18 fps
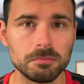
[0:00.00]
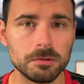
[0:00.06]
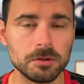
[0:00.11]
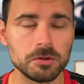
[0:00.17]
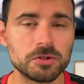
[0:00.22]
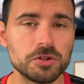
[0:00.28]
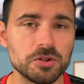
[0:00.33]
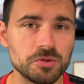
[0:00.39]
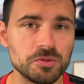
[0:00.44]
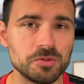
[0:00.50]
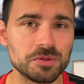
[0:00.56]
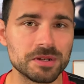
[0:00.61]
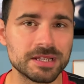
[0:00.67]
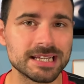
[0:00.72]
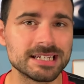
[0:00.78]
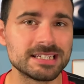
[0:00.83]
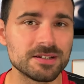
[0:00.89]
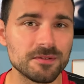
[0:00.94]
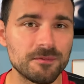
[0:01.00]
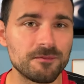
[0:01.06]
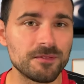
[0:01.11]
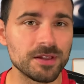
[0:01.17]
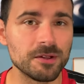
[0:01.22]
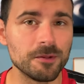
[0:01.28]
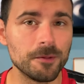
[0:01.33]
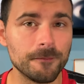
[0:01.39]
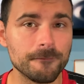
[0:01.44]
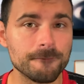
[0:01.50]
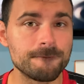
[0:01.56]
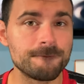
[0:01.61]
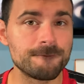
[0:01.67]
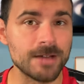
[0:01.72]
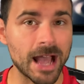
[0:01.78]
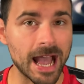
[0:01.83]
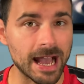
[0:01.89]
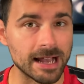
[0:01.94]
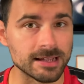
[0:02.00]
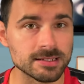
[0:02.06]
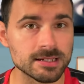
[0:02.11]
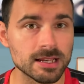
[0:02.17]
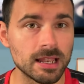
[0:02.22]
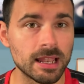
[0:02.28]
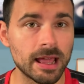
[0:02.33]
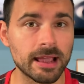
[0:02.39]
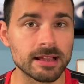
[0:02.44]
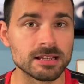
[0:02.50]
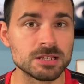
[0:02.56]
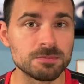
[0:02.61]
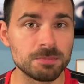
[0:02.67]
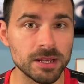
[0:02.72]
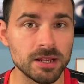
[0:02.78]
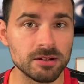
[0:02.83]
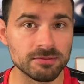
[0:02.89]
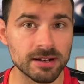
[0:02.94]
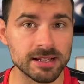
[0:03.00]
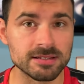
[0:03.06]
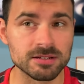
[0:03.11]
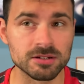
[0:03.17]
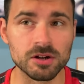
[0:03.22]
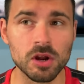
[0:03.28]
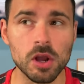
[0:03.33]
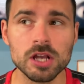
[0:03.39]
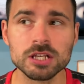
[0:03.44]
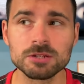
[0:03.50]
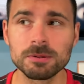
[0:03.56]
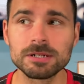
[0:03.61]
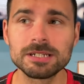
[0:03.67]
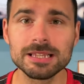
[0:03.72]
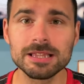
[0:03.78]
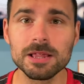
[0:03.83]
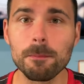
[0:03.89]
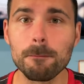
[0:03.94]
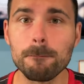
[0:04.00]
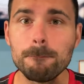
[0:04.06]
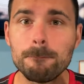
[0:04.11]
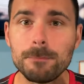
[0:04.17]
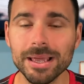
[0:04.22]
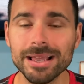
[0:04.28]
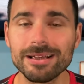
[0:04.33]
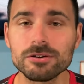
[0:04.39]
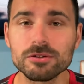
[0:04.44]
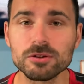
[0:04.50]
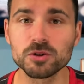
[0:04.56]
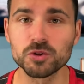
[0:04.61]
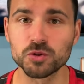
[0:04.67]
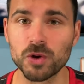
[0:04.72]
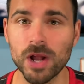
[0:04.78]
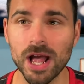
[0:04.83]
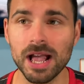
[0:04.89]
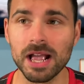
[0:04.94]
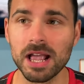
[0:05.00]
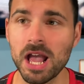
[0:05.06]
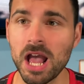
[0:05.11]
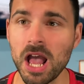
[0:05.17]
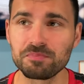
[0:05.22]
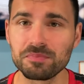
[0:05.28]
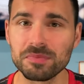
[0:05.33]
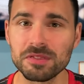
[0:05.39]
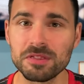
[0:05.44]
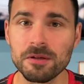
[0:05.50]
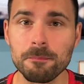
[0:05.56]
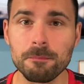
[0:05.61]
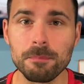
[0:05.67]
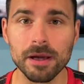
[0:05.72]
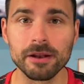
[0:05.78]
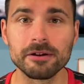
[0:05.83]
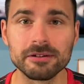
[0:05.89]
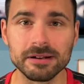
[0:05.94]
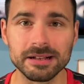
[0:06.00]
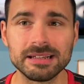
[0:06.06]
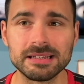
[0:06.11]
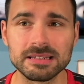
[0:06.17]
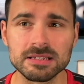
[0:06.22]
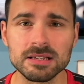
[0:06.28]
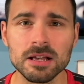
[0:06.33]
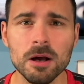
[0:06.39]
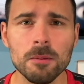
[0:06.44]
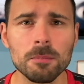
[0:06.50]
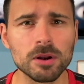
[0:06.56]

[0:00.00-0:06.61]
You do get to feel fast, like a speed racer. Especially the bigger the track, the better it is.